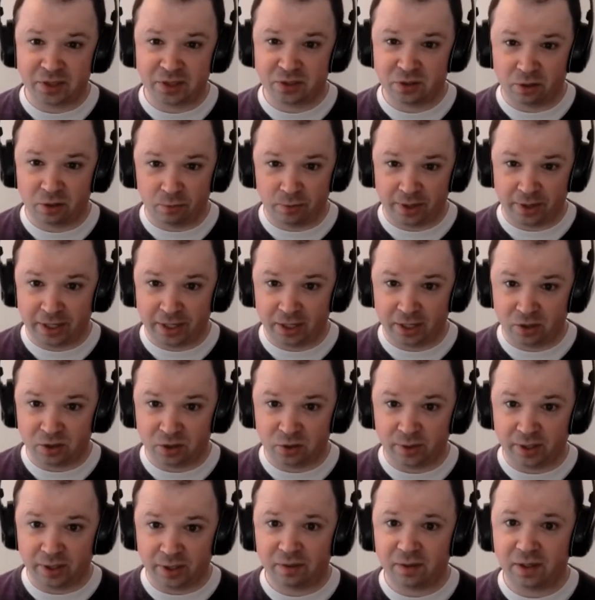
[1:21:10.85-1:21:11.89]
It's not really going to
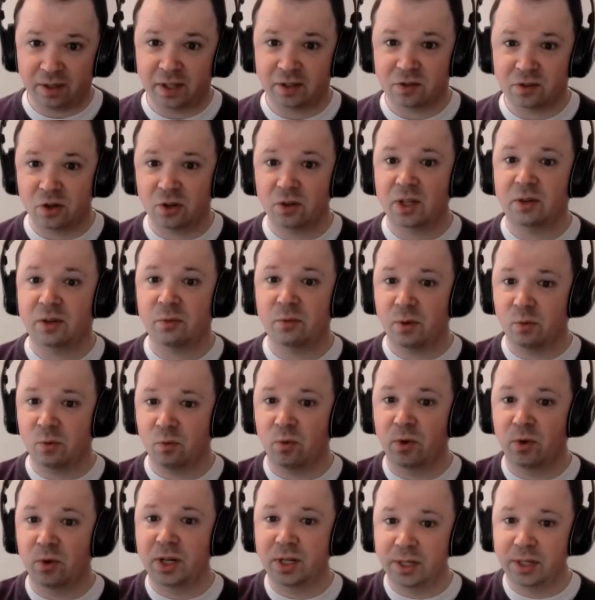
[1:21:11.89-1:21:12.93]
do anything. It's only if we
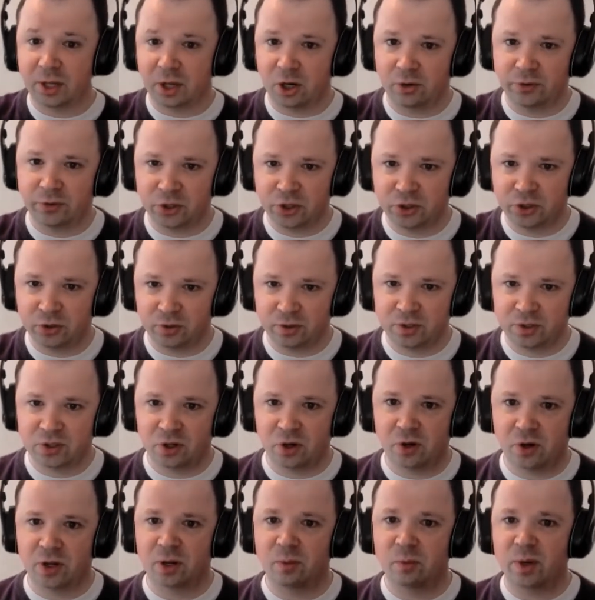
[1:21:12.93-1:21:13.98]
really overshoot the
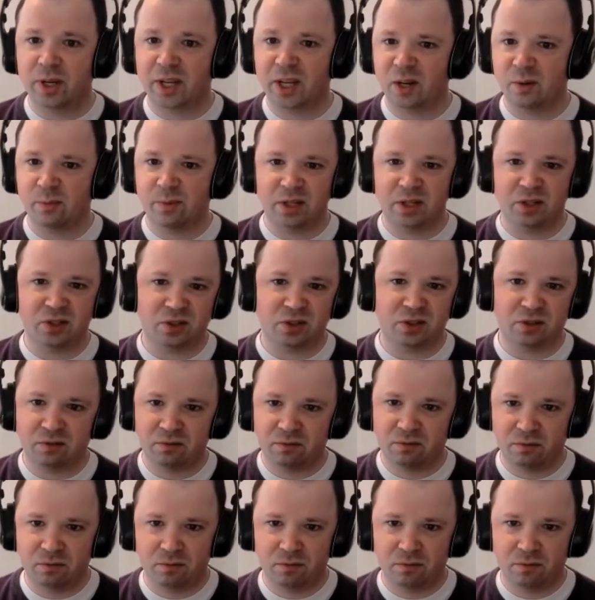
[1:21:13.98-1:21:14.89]
sodium, we're going to be just